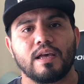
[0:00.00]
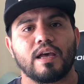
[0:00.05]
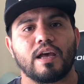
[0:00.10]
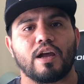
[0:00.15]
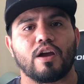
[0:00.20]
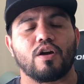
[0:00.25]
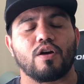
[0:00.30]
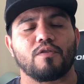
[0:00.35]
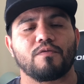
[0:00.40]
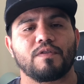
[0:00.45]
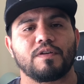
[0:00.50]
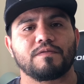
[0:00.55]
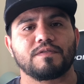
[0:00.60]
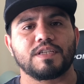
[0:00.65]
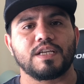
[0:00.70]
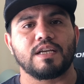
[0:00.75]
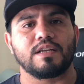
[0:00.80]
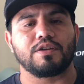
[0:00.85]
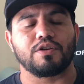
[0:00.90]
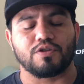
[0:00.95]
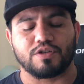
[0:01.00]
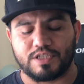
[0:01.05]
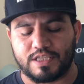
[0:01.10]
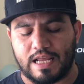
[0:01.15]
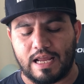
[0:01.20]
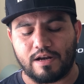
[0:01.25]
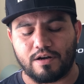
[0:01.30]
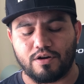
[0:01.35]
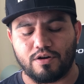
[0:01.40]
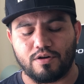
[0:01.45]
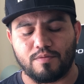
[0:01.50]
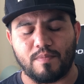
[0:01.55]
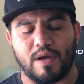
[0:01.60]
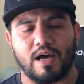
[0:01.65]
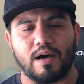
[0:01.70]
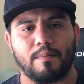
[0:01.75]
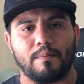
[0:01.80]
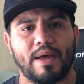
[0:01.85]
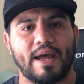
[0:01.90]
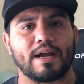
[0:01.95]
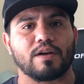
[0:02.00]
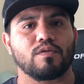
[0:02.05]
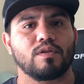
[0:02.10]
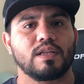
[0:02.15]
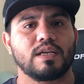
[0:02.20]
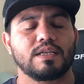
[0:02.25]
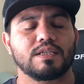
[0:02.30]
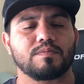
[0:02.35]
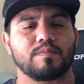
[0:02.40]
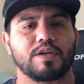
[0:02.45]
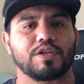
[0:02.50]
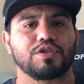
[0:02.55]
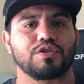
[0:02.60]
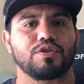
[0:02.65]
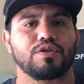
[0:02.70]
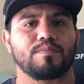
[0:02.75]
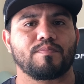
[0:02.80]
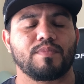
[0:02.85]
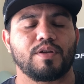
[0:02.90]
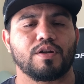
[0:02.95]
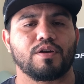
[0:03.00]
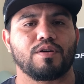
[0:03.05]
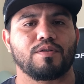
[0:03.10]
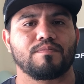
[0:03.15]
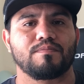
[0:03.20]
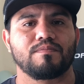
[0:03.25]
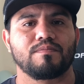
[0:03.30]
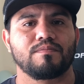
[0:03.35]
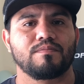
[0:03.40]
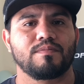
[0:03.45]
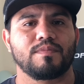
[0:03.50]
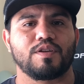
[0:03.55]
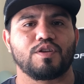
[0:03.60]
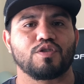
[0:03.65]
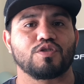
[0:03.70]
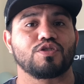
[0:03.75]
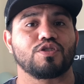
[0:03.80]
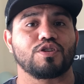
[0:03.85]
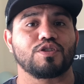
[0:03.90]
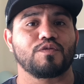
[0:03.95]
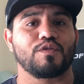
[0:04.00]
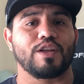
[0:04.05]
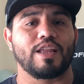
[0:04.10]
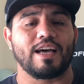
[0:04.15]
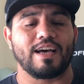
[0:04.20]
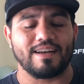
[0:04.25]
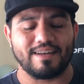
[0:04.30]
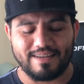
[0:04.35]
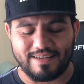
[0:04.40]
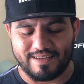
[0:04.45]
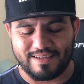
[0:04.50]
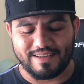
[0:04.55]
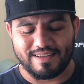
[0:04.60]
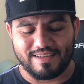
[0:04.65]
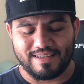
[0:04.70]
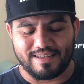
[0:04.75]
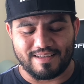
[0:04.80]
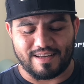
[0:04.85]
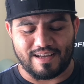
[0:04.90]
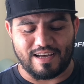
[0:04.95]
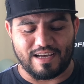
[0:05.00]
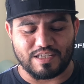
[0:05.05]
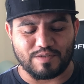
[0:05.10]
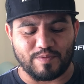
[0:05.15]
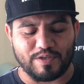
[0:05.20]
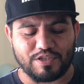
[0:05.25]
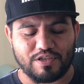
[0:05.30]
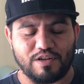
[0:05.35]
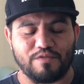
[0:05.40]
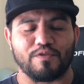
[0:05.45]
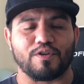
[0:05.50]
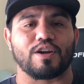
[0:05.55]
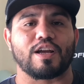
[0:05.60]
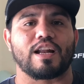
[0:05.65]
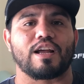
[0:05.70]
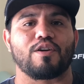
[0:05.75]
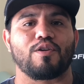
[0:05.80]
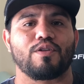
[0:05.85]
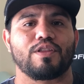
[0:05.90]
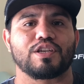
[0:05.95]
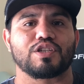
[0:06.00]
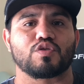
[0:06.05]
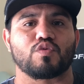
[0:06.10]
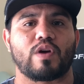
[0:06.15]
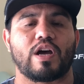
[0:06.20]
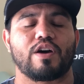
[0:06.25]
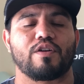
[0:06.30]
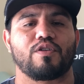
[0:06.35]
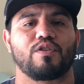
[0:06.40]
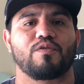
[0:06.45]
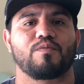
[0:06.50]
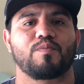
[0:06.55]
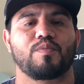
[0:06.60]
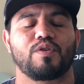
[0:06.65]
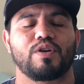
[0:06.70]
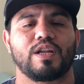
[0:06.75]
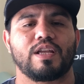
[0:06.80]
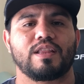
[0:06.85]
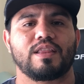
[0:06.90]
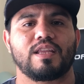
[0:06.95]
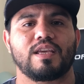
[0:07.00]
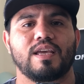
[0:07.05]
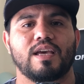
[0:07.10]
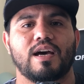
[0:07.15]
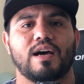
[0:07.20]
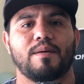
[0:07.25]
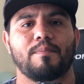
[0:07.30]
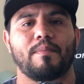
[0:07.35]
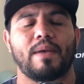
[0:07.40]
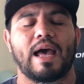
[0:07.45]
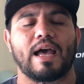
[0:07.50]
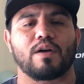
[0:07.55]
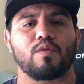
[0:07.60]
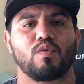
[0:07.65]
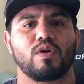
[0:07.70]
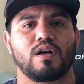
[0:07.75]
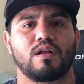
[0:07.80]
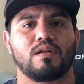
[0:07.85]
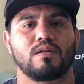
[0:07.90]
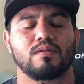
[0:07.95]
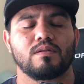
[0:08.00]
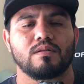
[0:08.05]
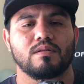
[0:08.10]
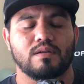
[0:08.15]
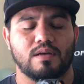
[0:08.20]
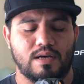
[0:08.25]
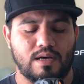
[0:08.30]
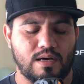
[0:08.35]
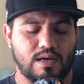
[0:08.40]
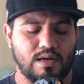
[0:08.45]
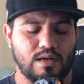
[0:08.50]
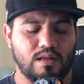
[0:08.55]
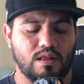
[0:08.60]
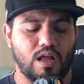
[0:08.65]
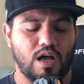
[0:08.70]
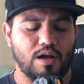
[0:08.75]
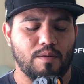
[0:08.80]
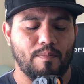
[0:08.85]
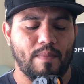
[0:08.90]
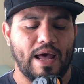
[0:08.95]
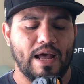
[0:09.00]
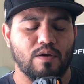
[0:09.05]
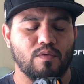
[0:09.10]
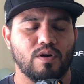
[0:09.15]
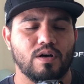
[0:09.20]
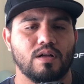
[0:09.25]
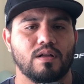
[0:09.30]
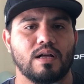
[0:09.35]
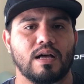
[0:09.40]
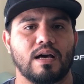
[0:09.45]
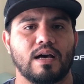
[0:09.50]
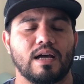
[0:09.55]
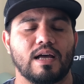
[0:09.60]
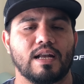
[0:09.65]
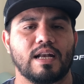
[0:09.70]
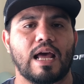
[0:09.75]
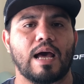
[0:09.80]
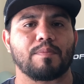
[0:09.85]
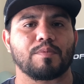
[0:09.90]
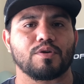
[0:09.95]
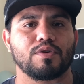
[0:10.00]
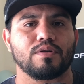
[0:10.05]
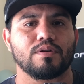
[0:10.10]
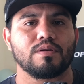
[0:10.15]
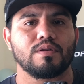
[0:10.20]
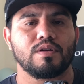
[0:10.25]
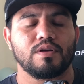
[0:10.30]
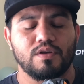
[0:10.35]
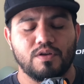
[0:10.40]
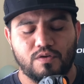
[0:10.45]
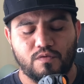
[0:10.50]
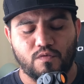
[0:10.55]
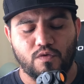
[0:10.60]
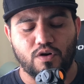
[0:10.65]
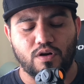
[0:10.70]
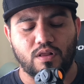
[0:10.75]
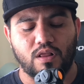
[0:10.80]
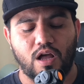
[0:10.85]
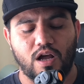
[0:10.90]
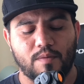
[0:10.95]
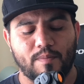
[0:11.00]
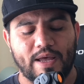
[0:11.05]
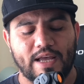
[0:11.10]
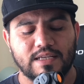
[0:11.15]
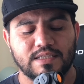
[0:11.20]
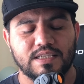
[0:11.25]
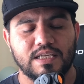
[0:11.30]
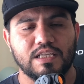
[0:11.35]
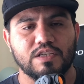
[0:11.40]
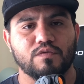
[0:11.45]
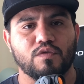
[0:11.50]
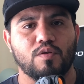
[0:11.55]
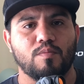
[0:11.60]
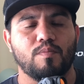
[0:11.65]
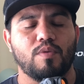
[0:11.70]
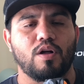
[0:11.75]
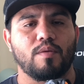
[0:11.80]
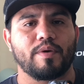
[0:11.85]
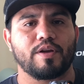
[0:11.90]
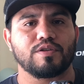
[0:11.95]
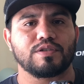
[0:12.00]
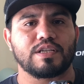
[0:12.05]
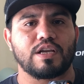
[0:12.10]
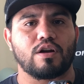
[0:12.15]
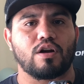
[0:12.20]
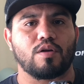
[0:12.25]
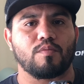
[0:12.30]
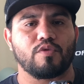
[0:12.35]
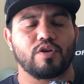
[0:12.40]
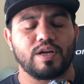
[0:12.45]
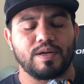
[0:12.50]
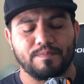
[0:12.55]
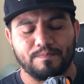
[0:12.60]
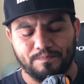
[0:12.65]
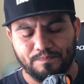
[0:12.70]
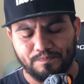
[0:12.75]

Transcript: AR-15, your standard mag release, make sure you search for that, especially if you're gonna go this route of putting the Glock Magwell adapter for Glock magazines from Palmetto State Armory.